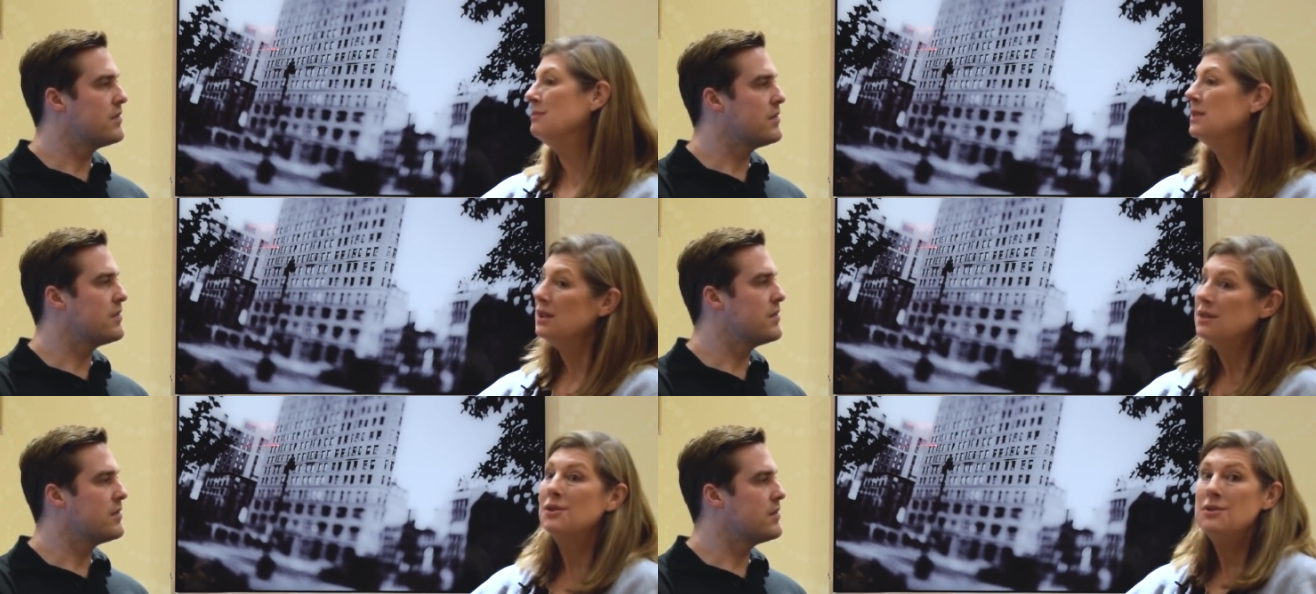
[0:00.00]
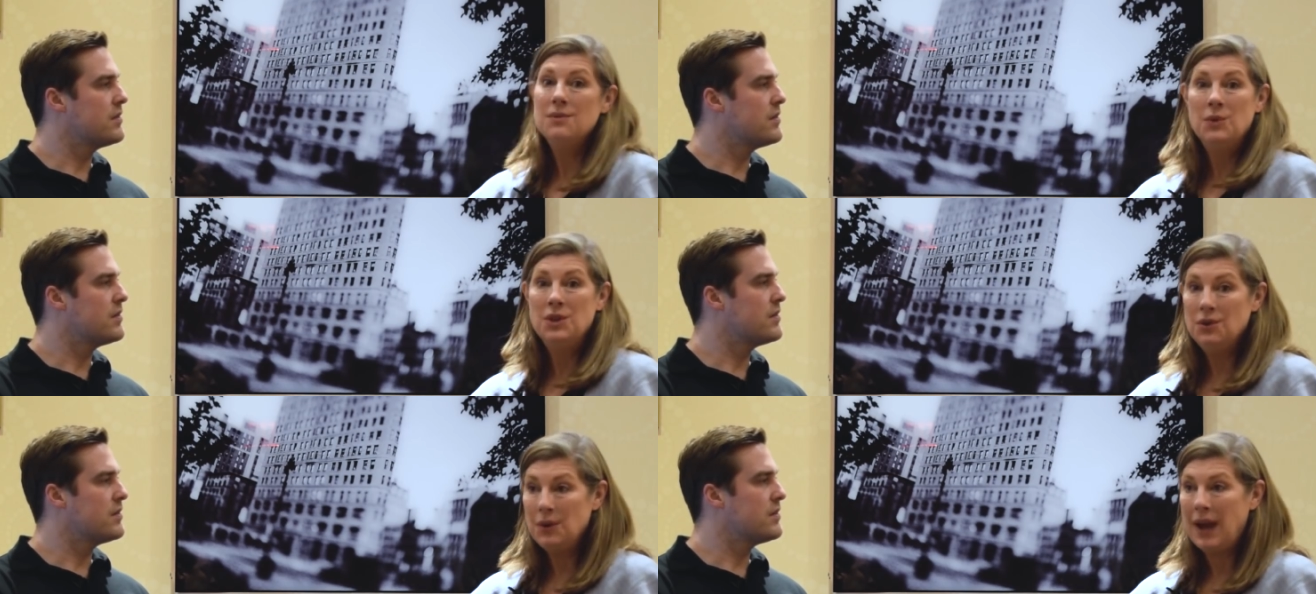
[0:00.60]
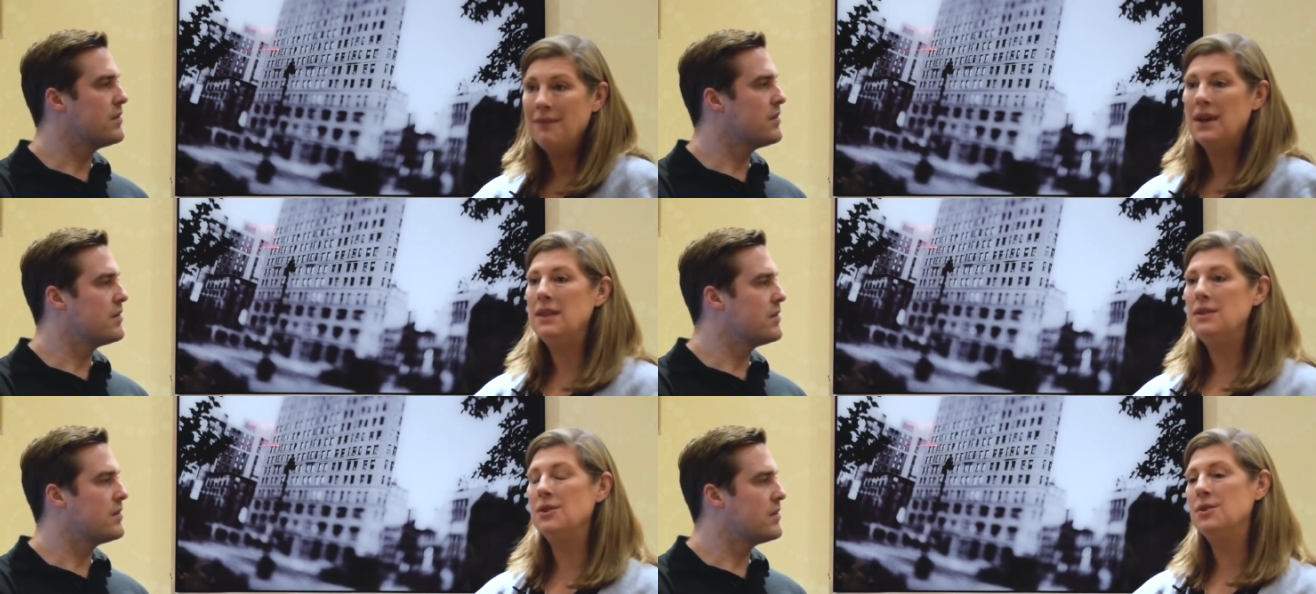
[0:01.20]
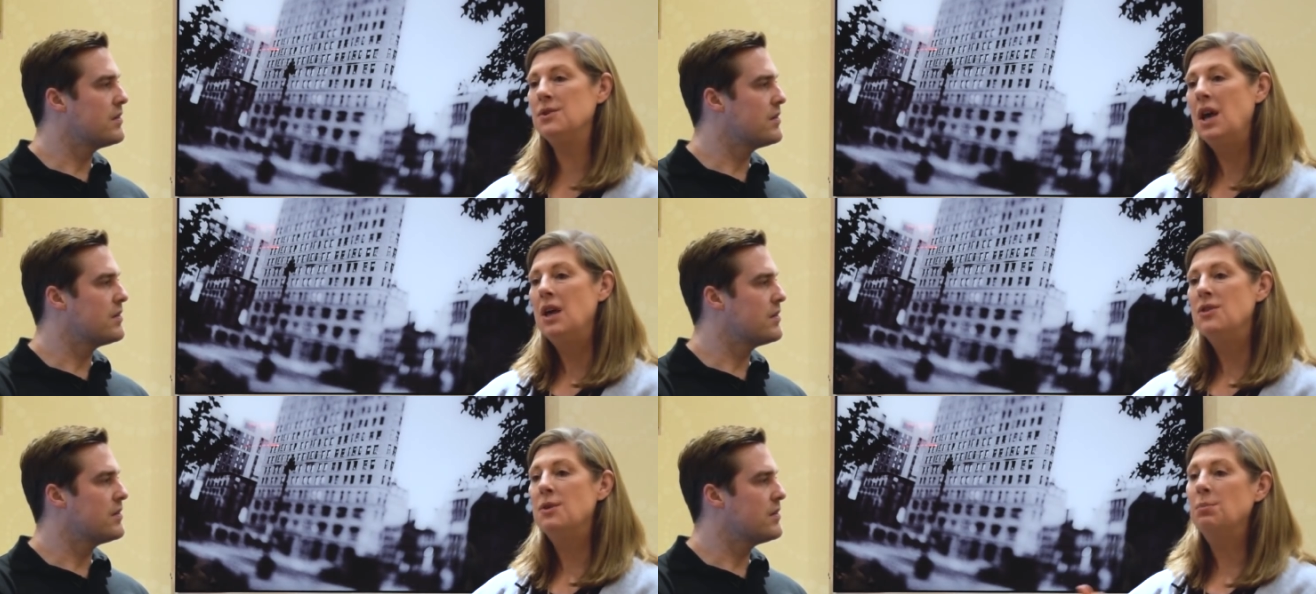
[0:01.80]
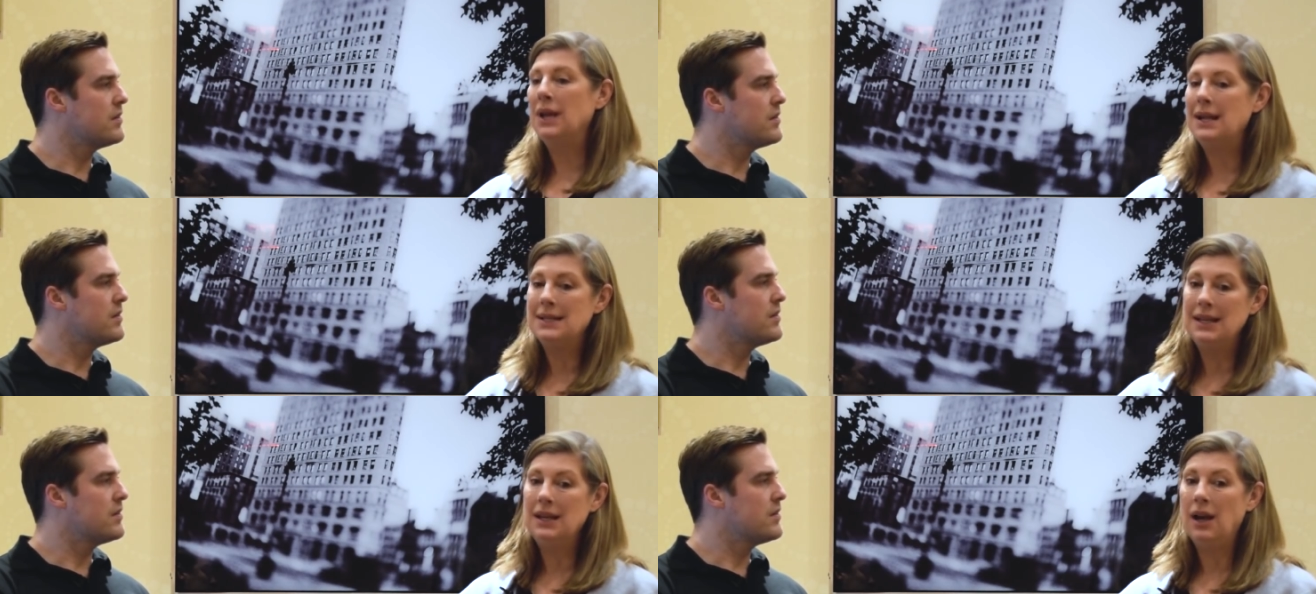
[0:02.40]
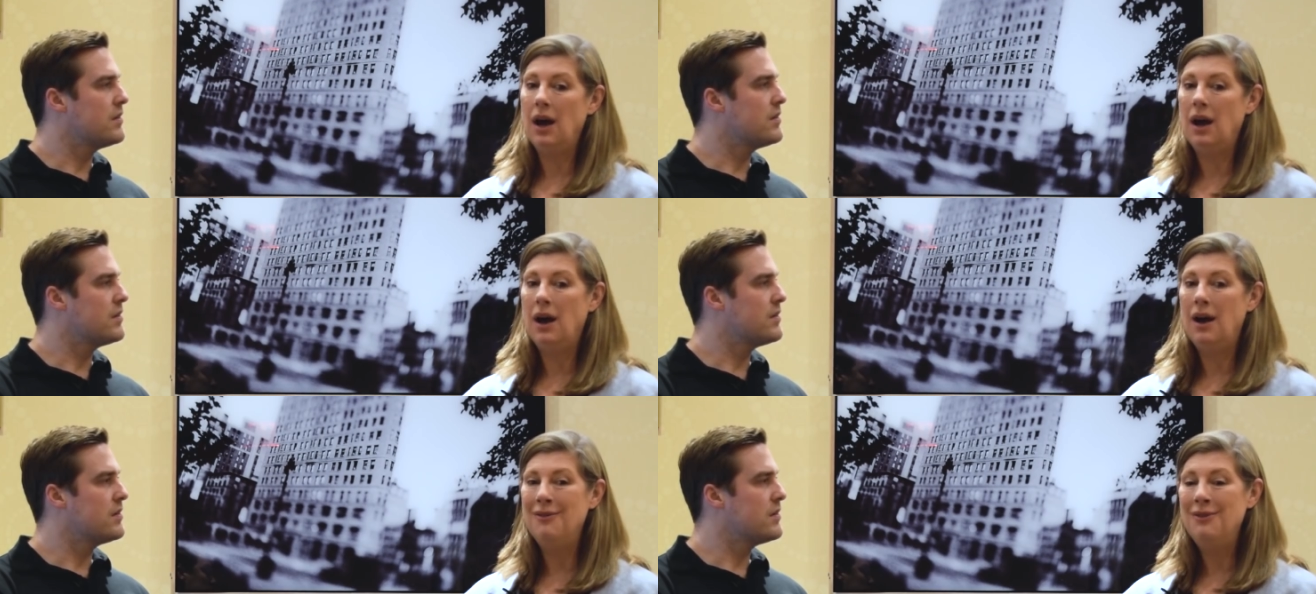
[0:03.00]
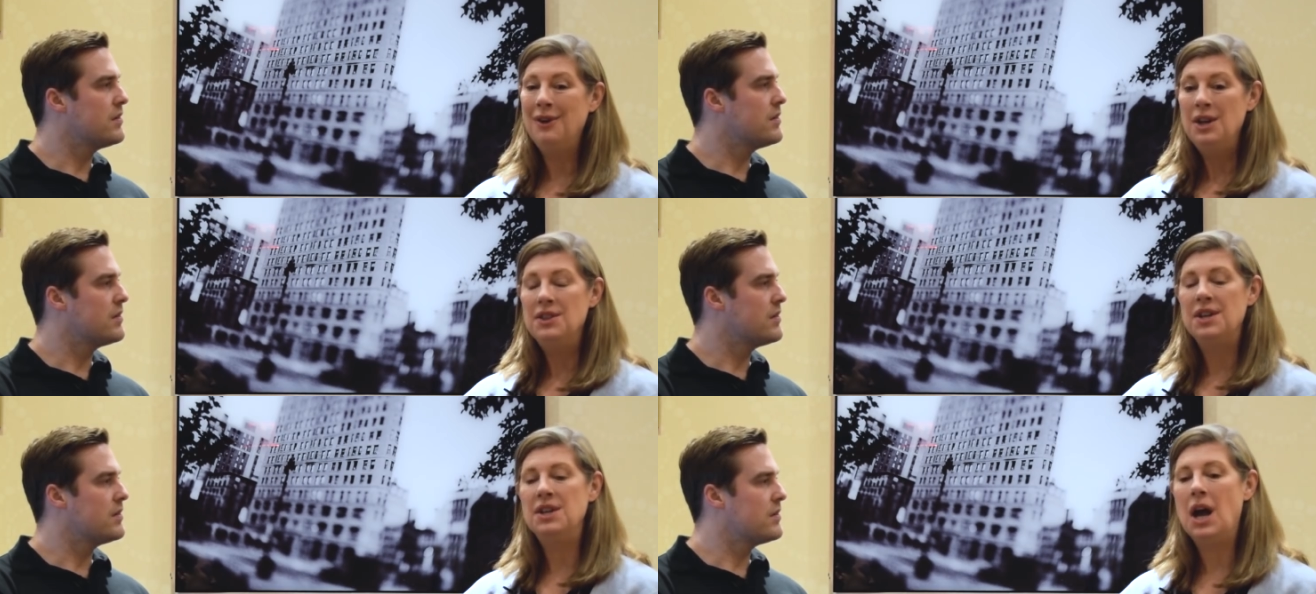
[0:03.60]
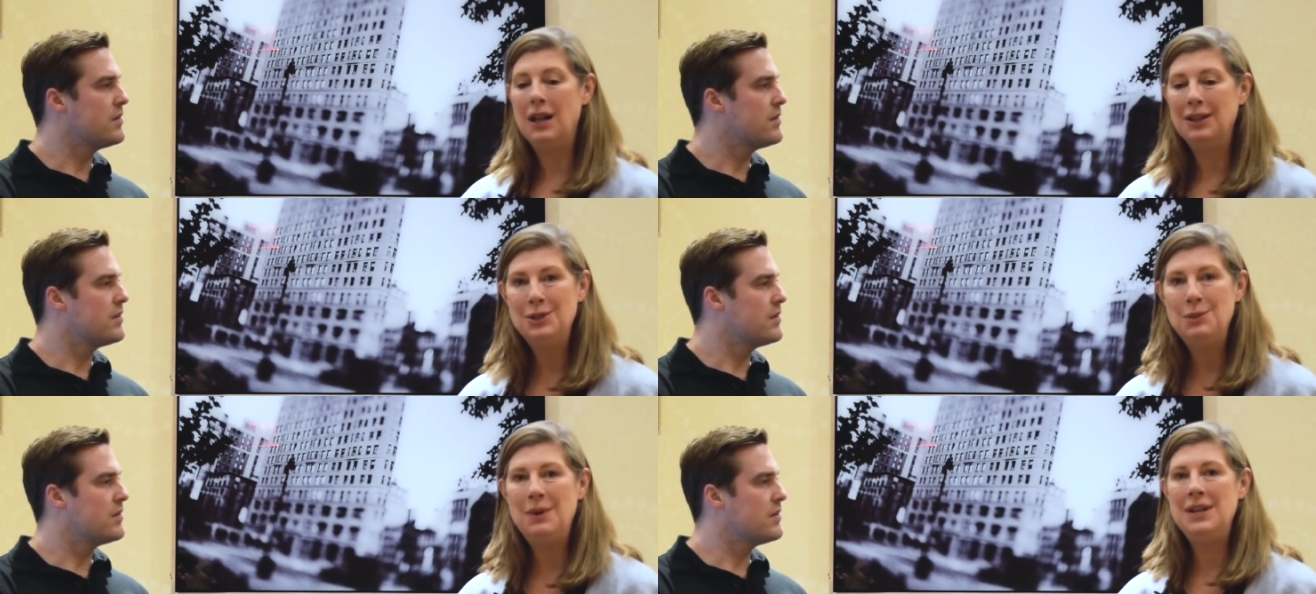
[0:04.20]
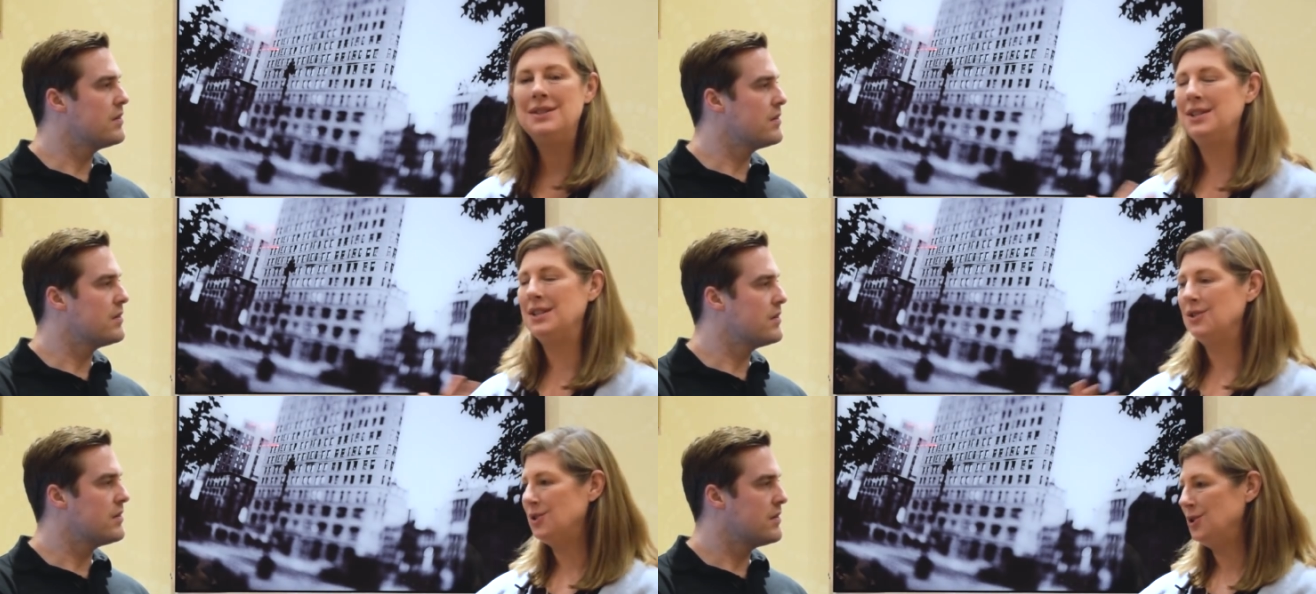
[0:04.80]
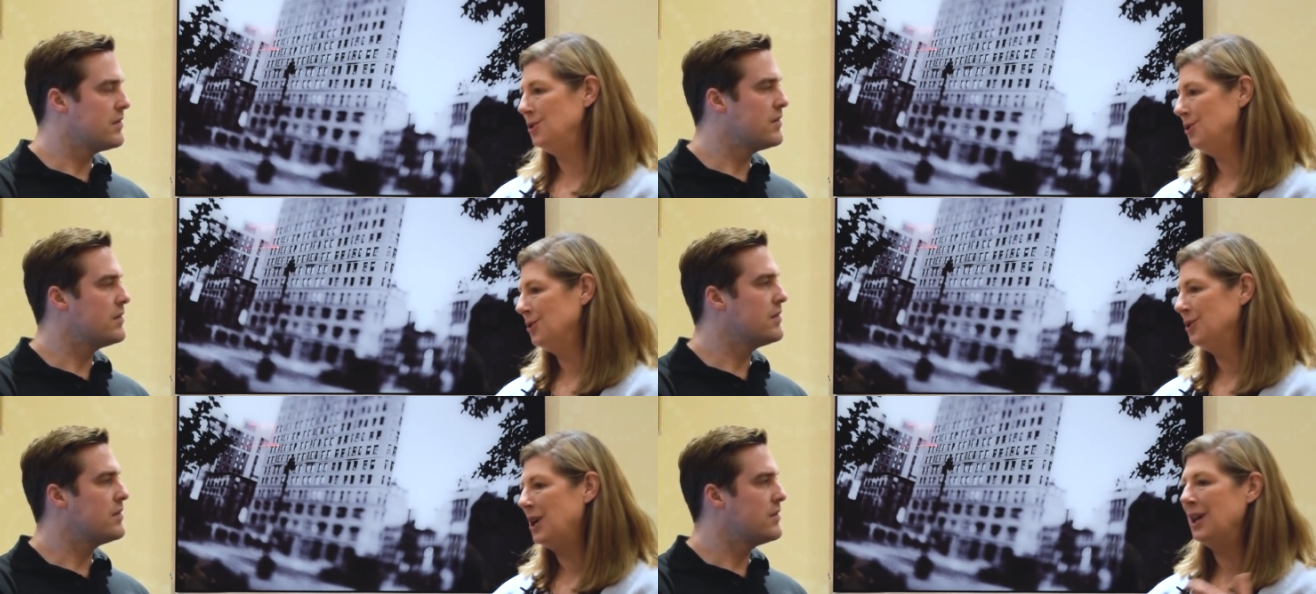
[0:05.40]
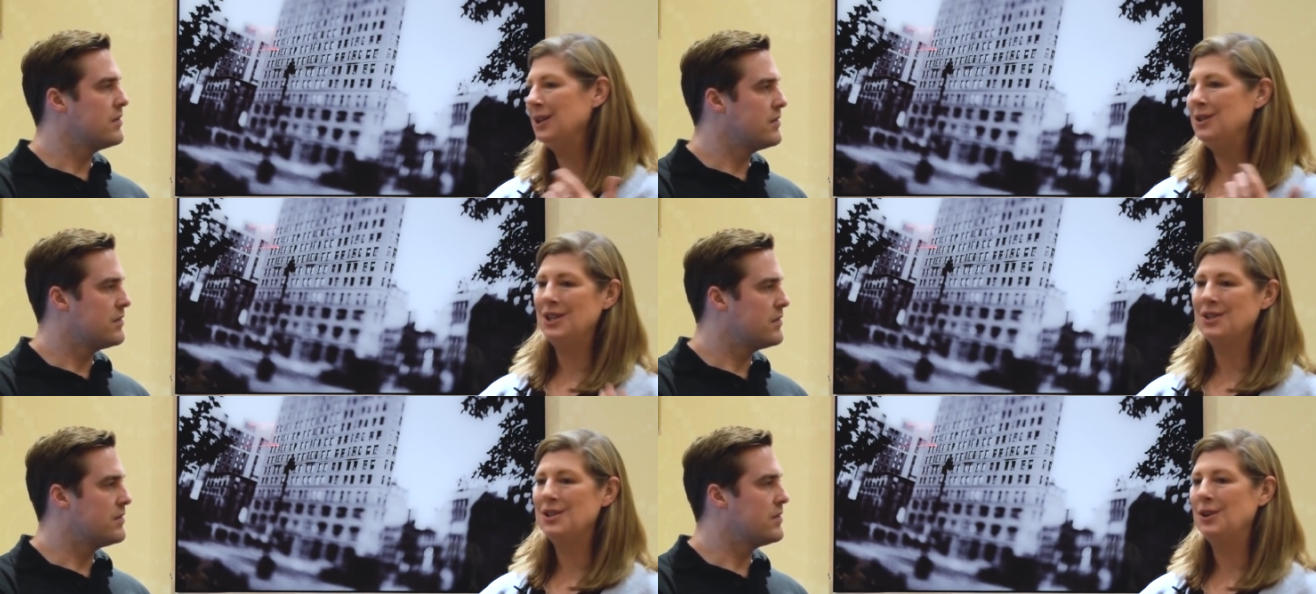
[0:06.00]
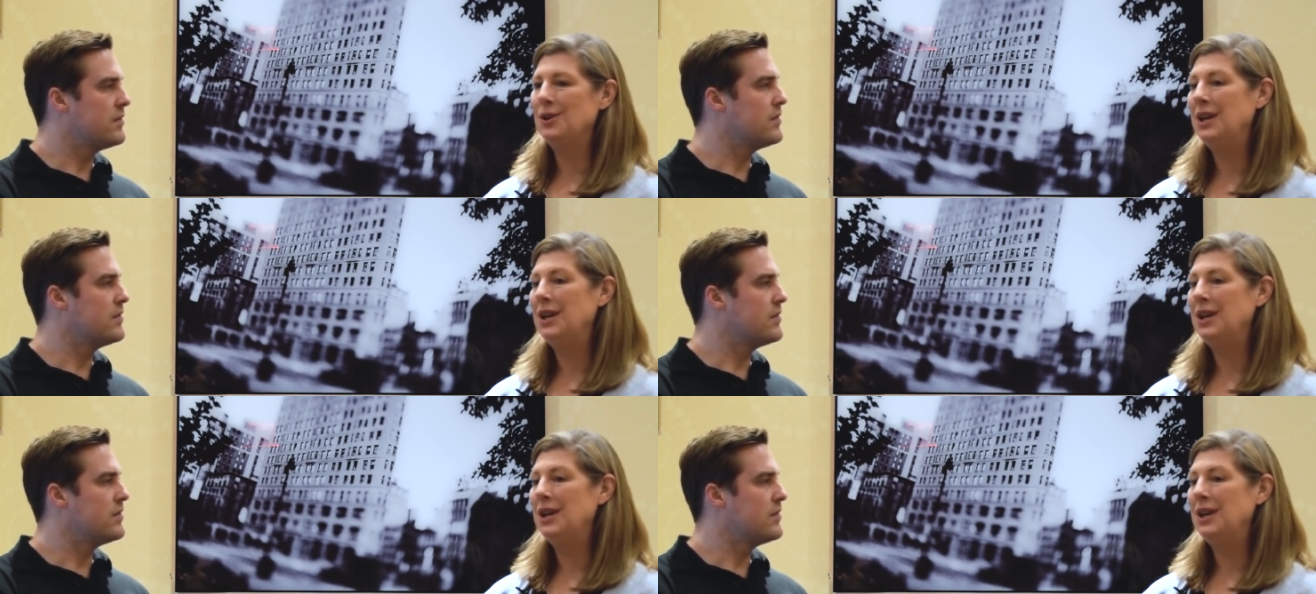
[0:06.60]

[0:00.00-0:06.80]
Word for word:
Speaker 1: it, there's, when you have that, there's the blessing of the knowledge base, the institutional knowledge, et cetera.